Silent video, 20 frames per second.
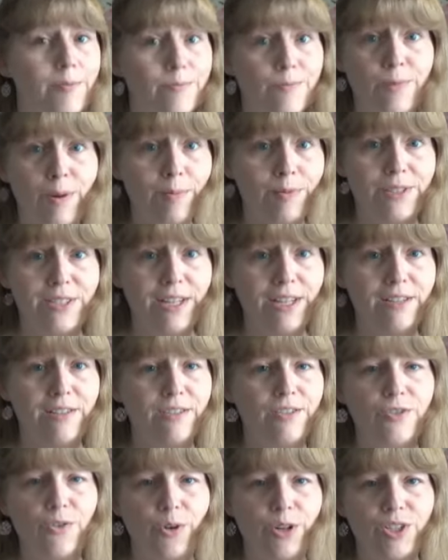represent
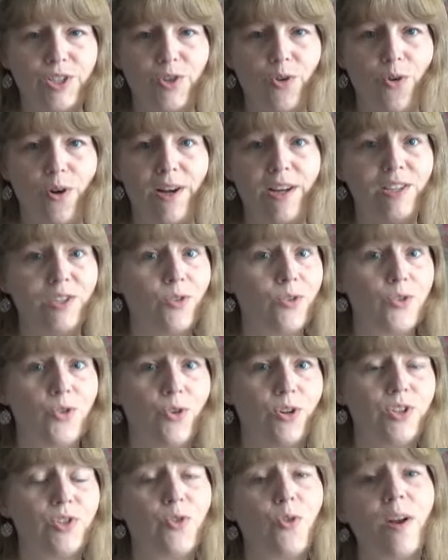short stories or
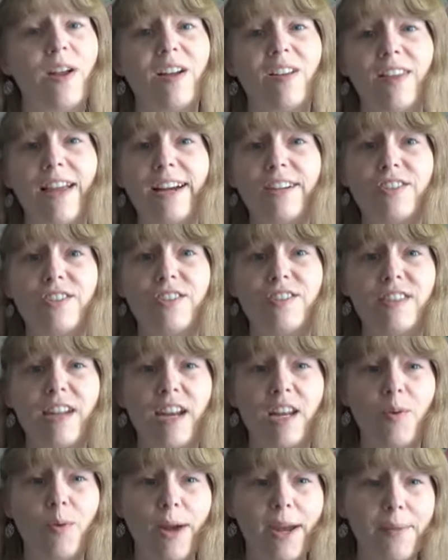short story collections
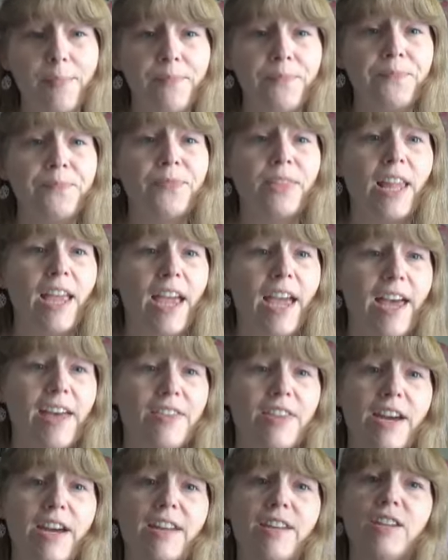anyway.
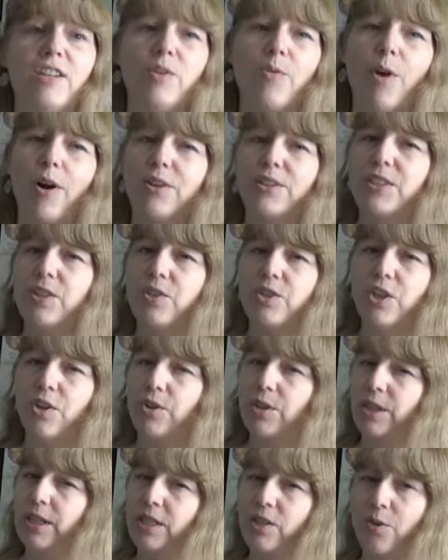And then you also
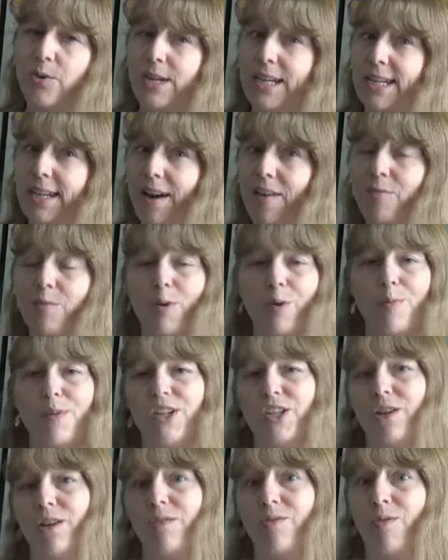generally don't need to have
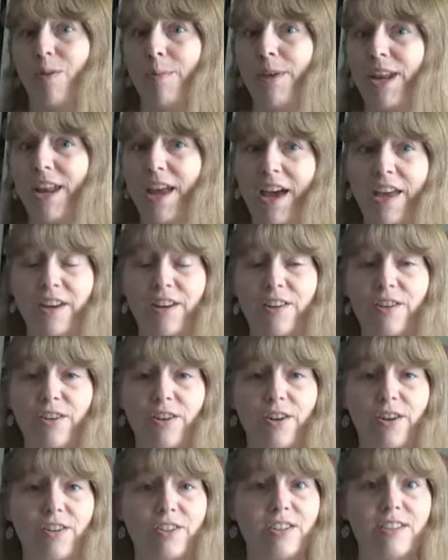permission from an
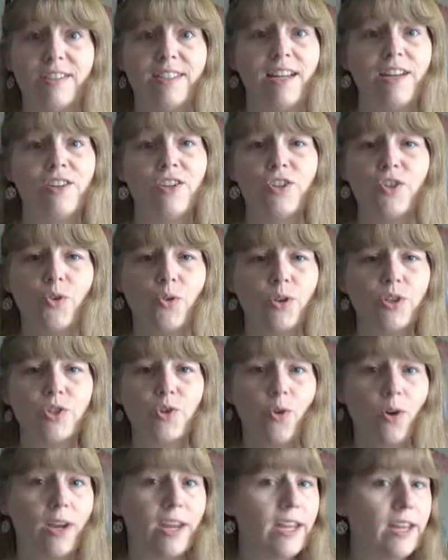editor to send a short
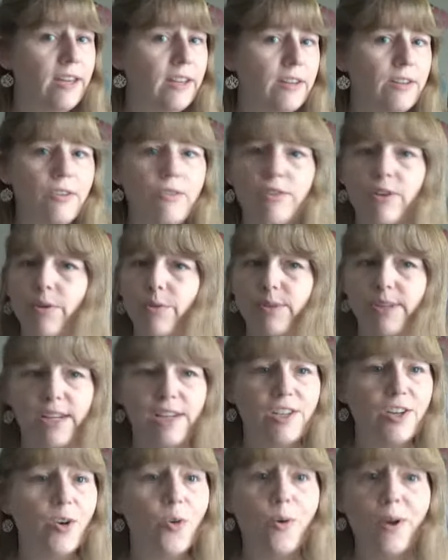story in. You don't
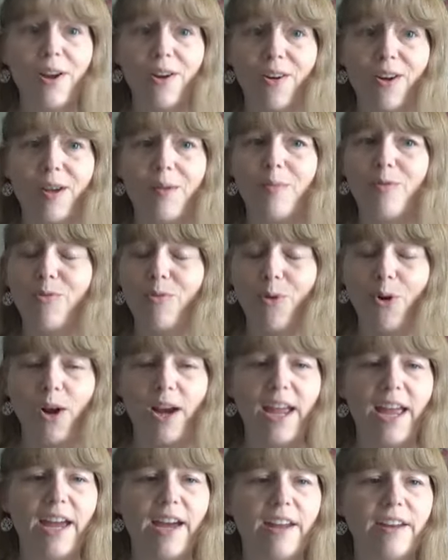need to query
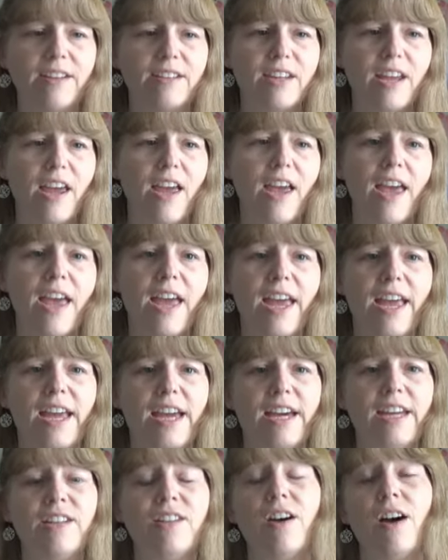beforehand.
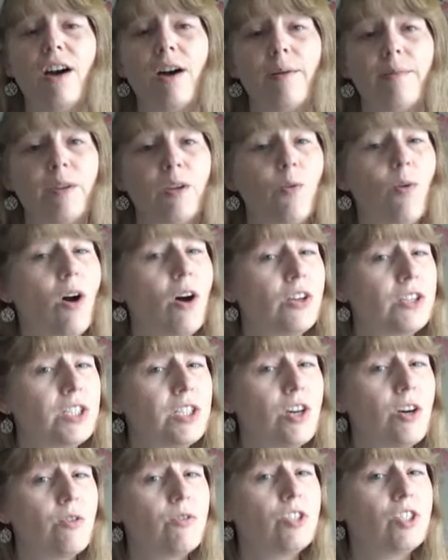And uh, you
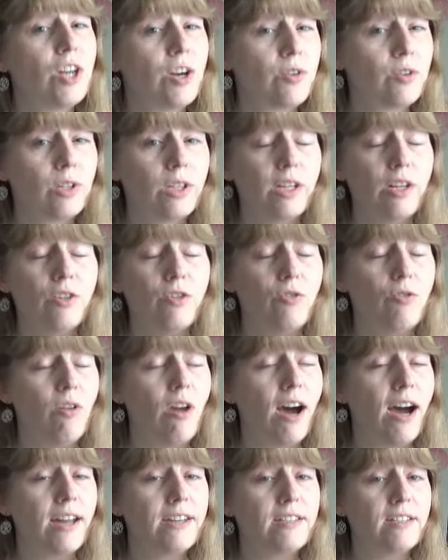also generally do
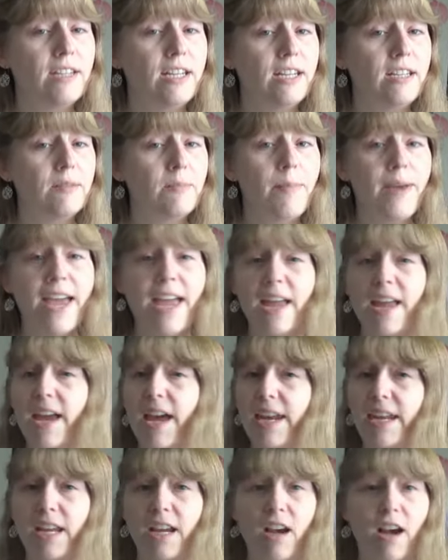not need to pay
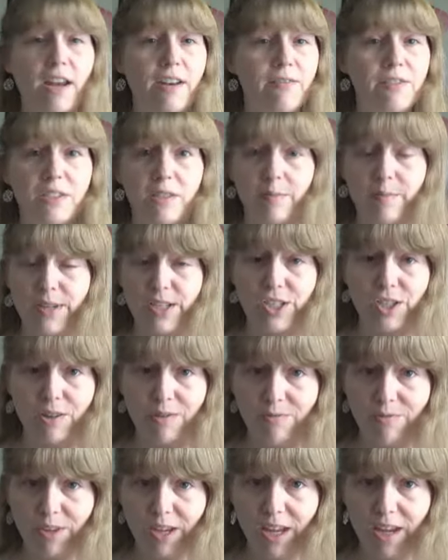any kind of
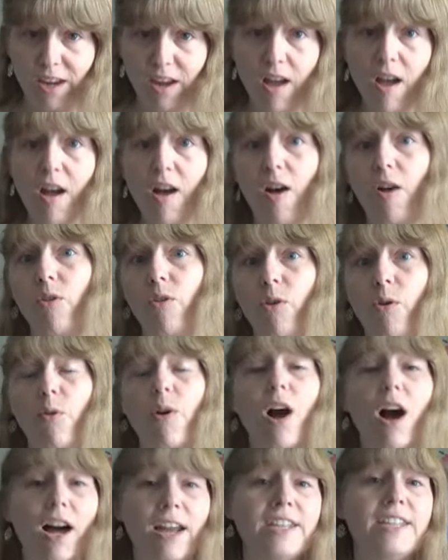submission fee, although
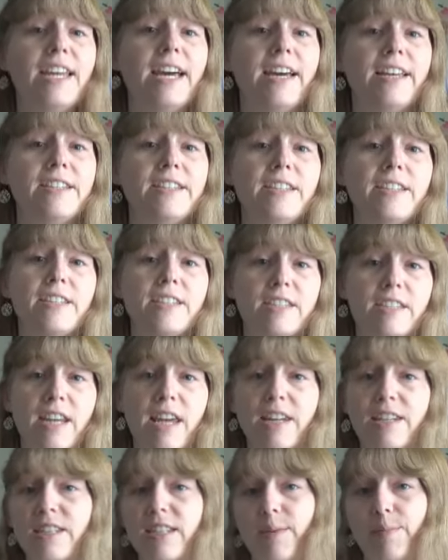contests
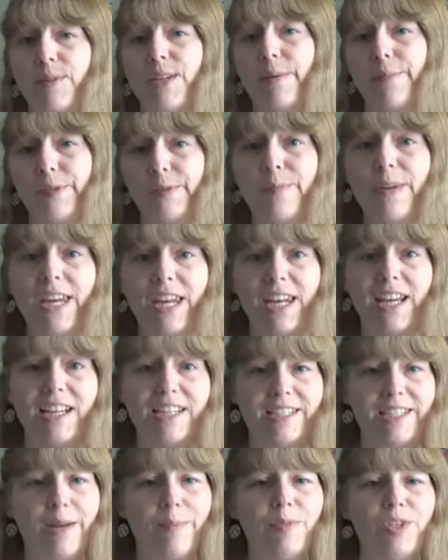can sometimes be an
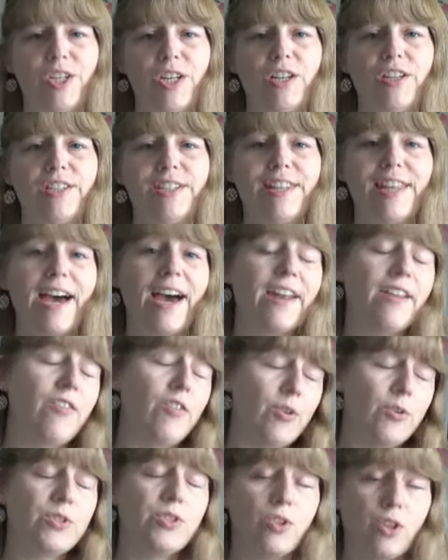exception to that, and
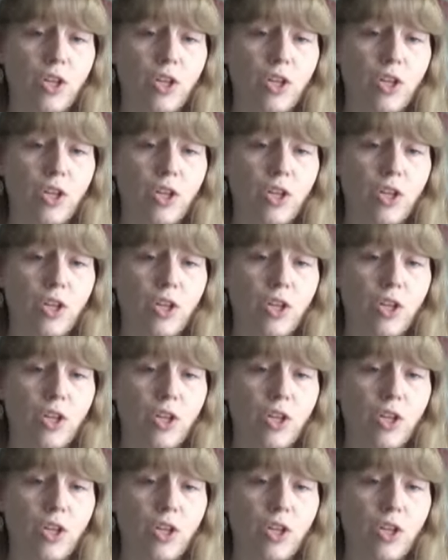those are